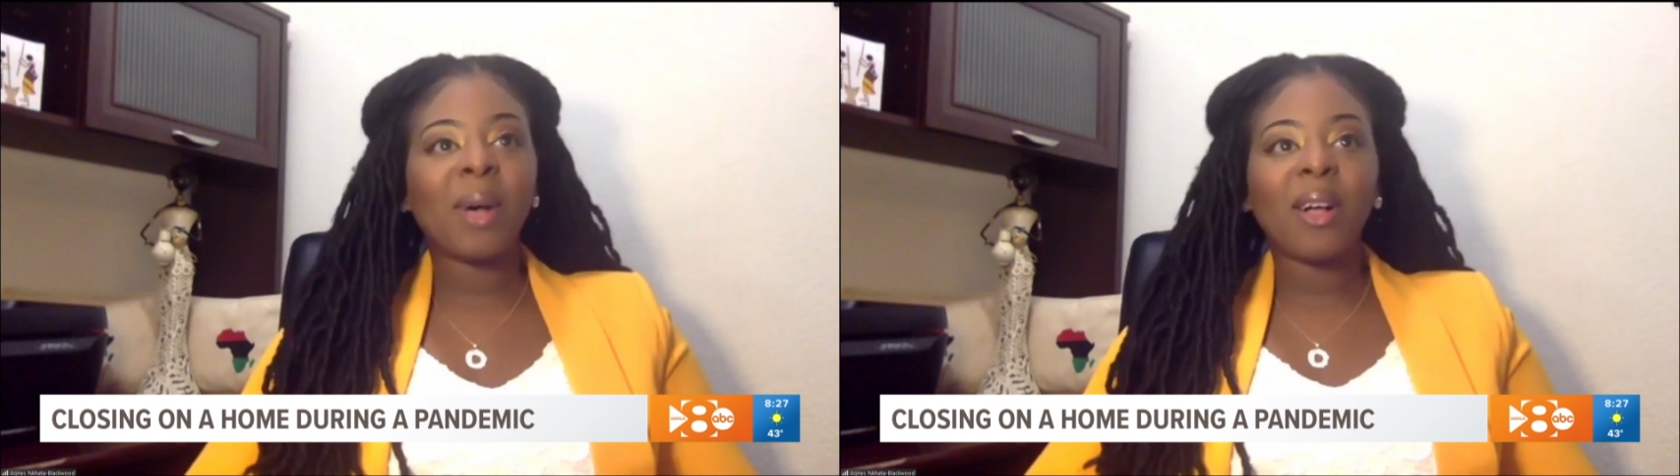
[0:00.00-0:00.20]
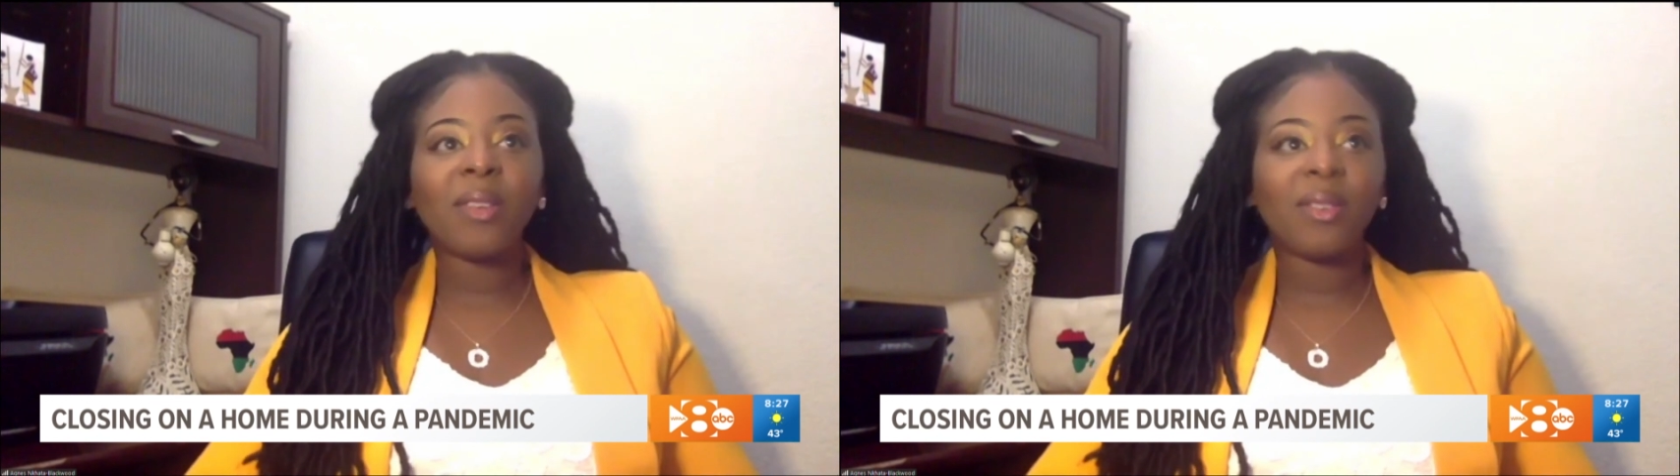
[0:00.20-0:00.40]

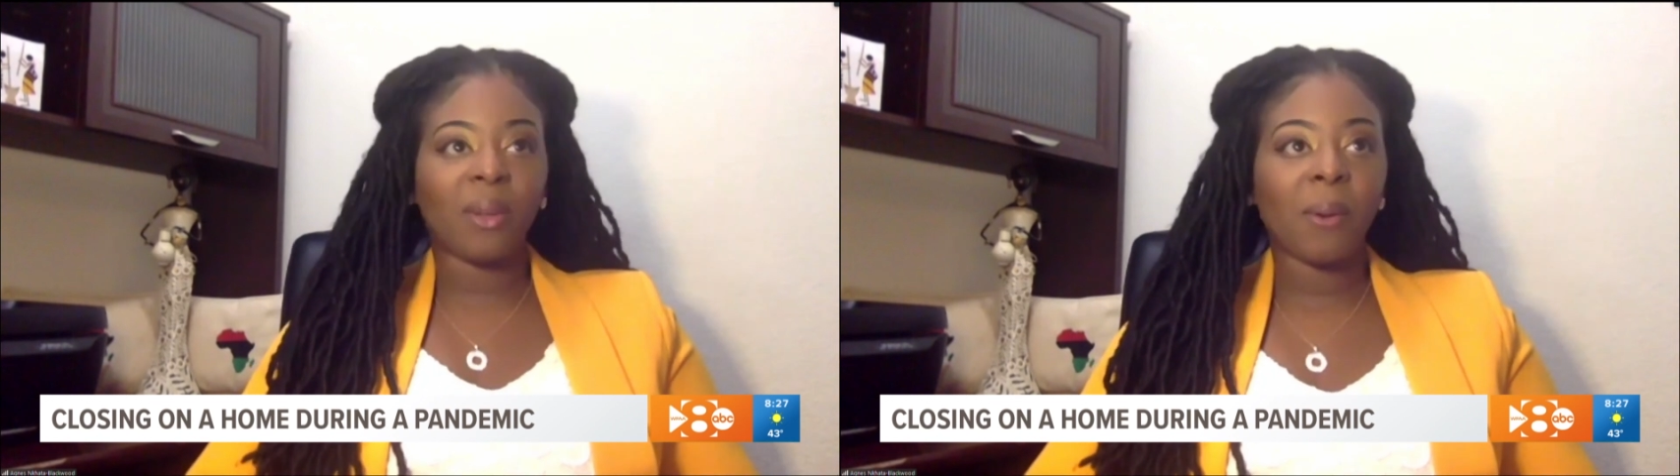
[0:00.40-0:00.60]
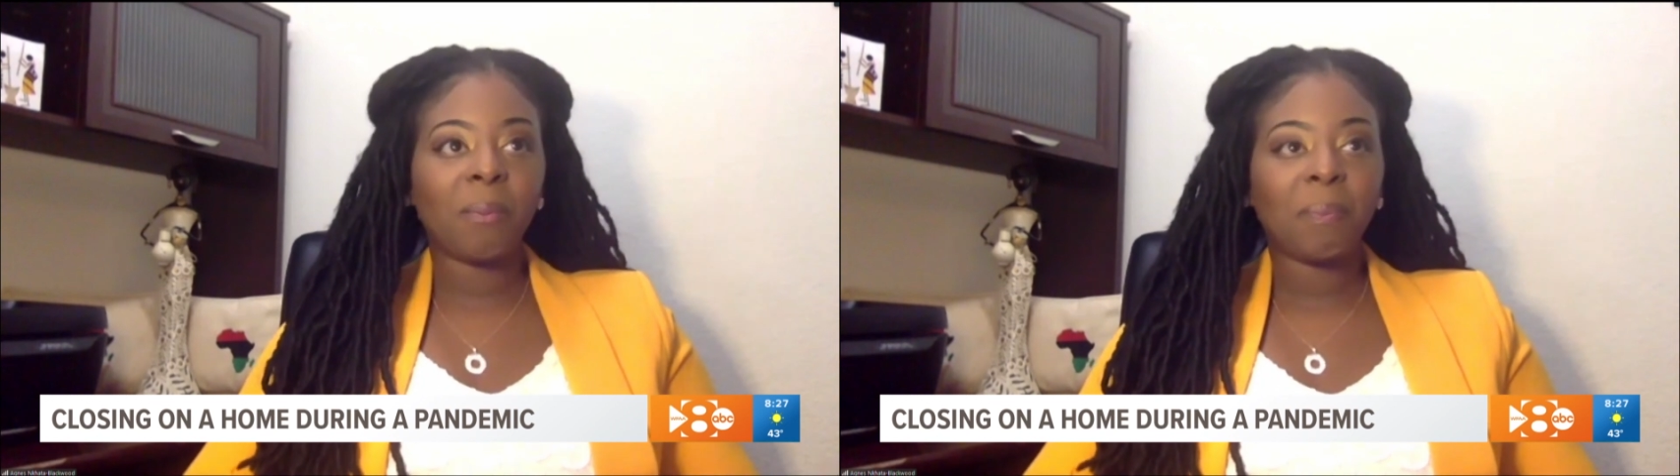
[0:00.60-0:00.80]

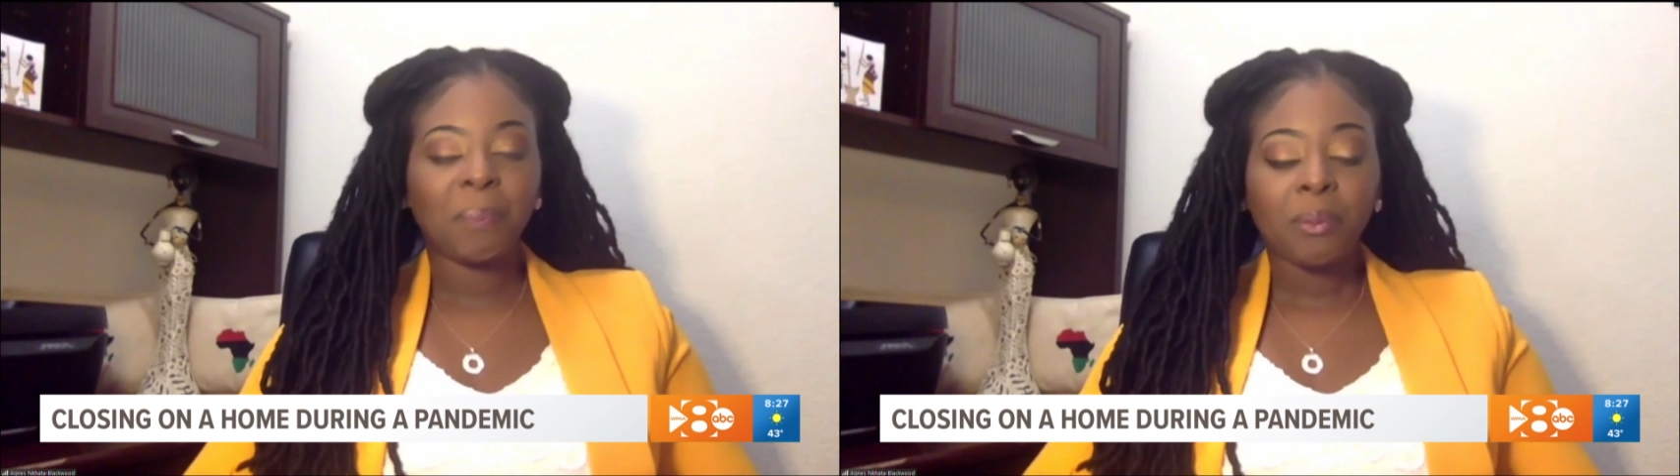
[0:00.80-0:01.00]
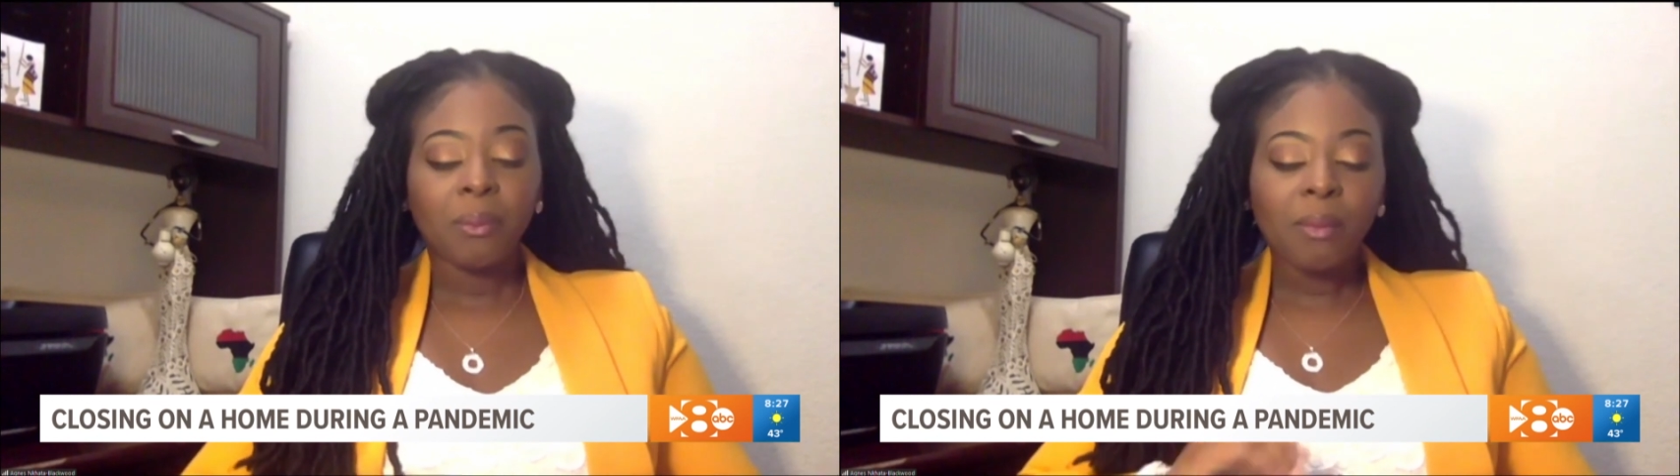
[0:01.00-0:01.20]
Also,
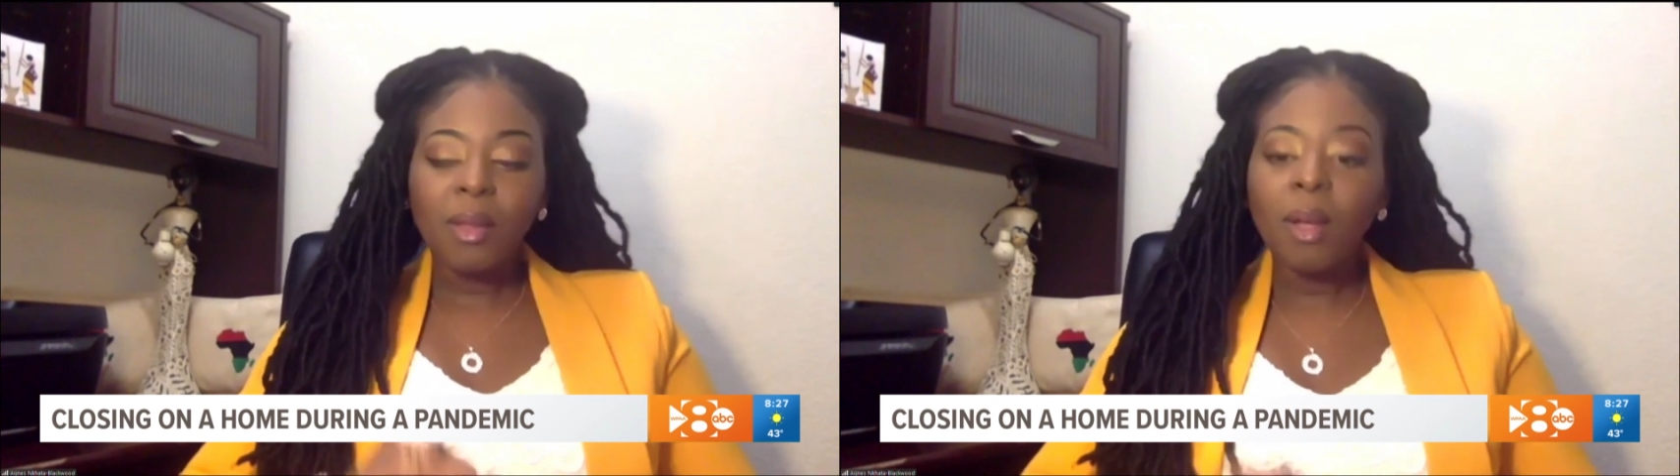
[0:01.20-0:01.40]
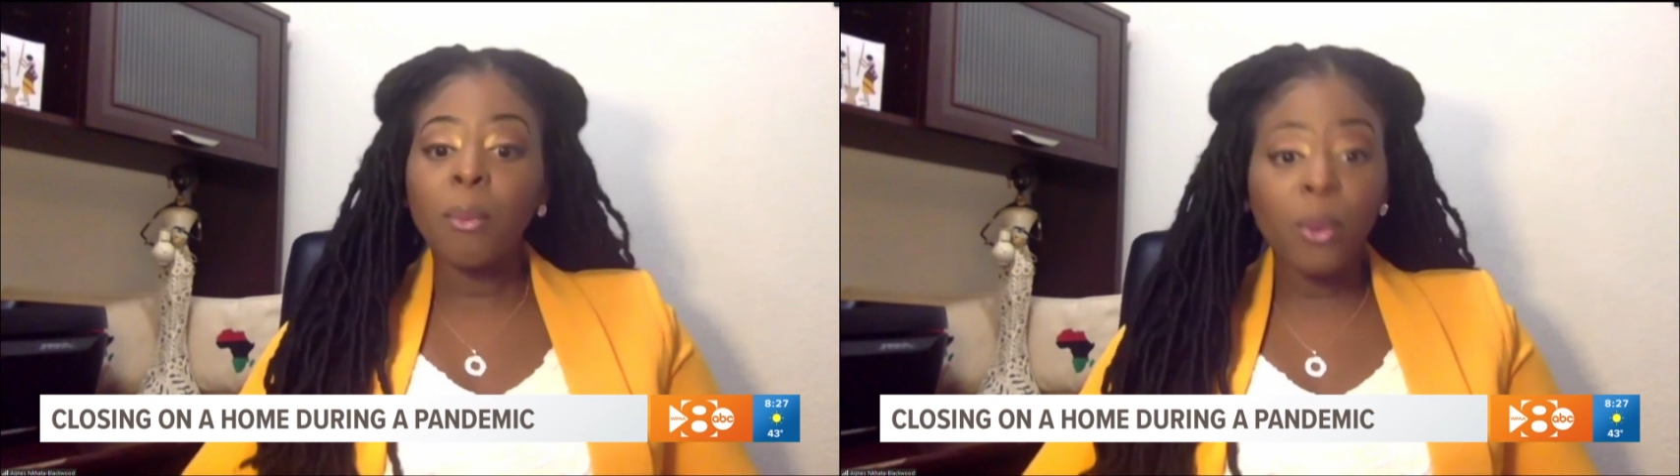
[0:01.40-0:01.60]

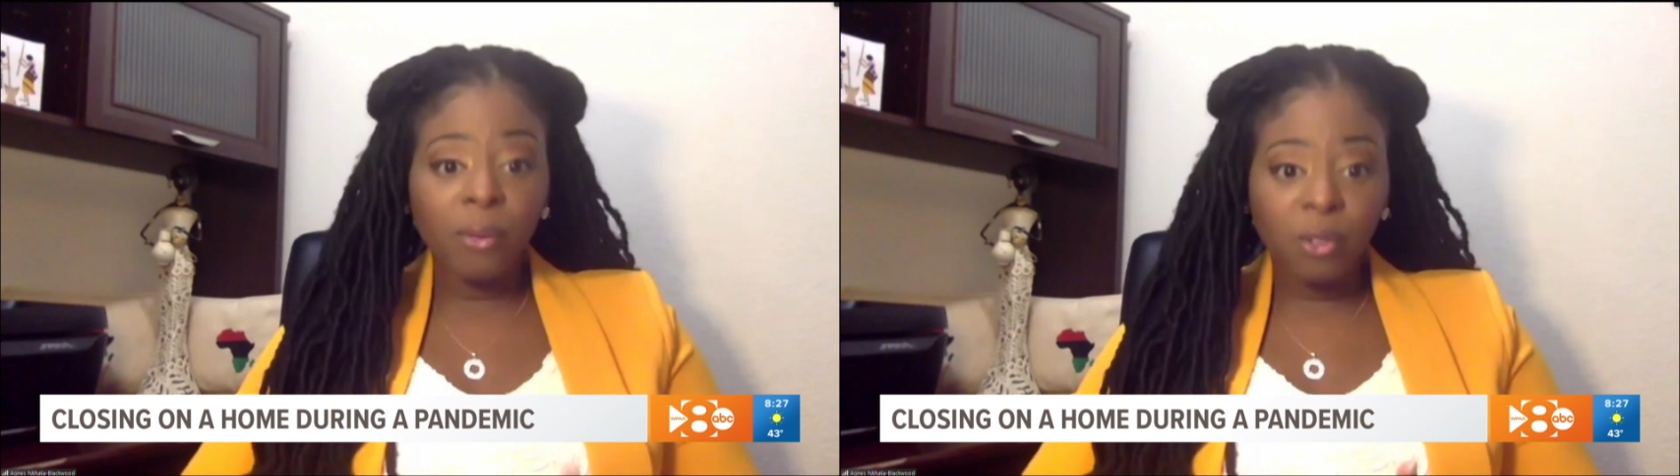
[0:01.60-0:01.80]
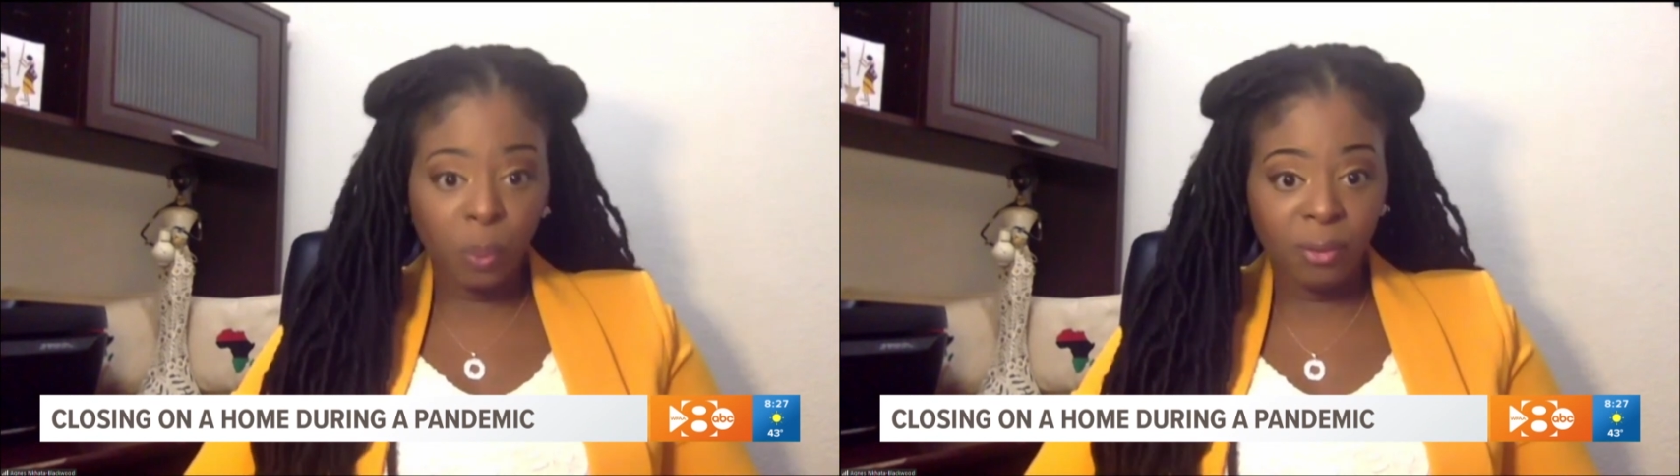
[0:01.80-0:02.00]

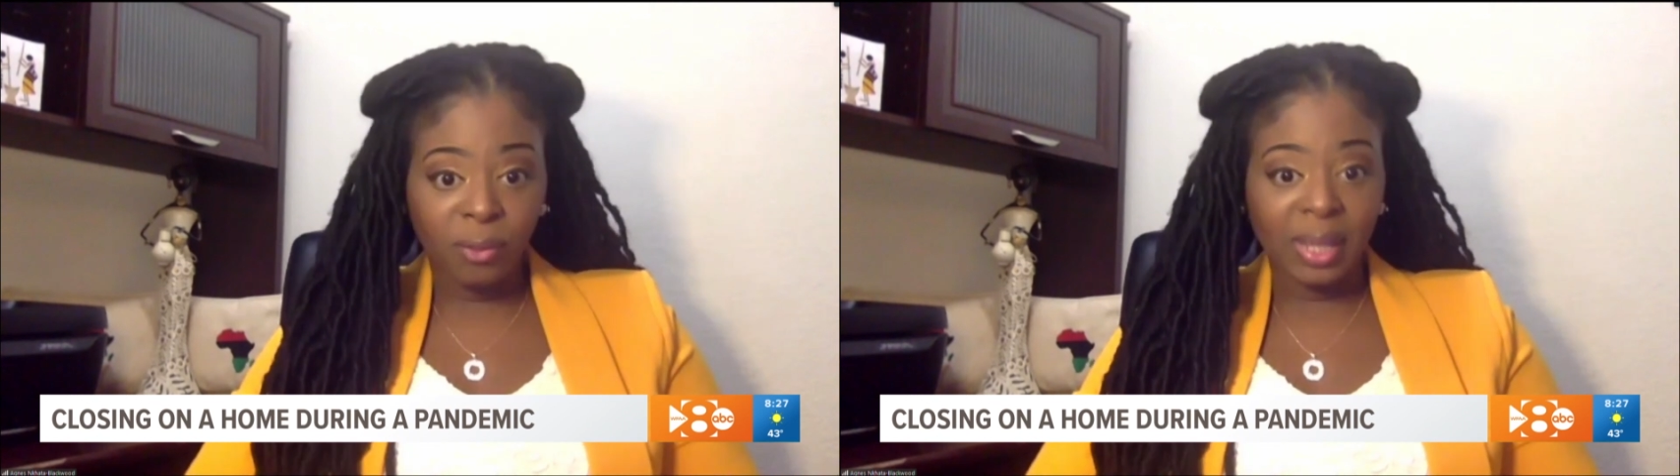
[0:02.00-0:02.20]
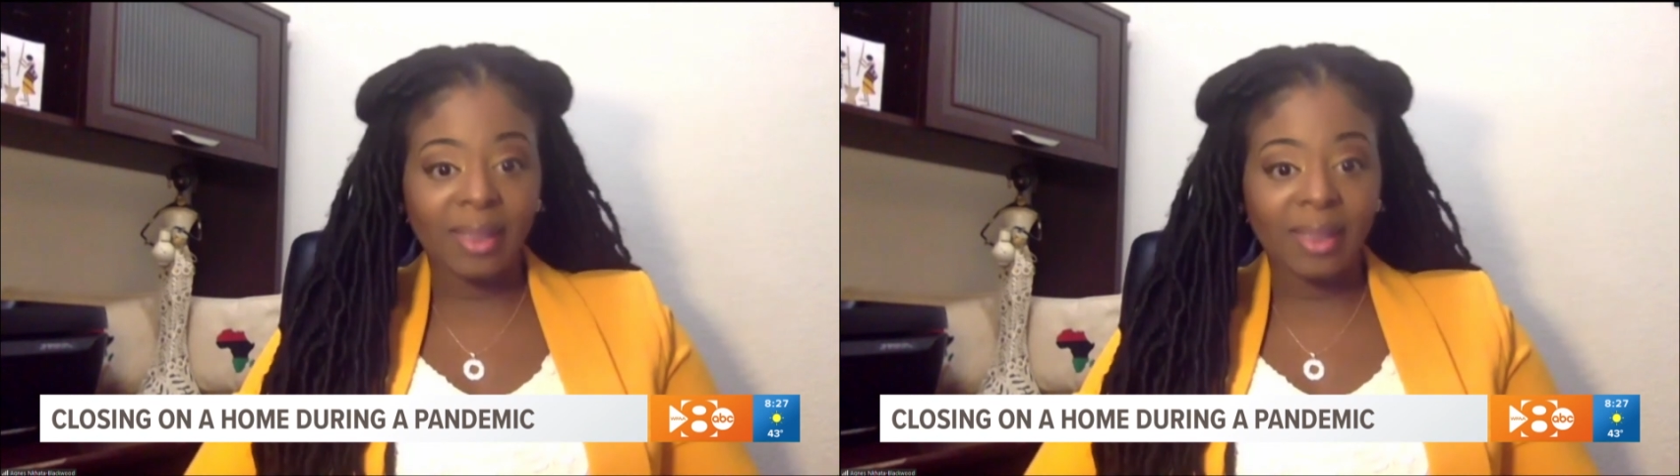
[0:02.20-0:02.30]
move swiftly.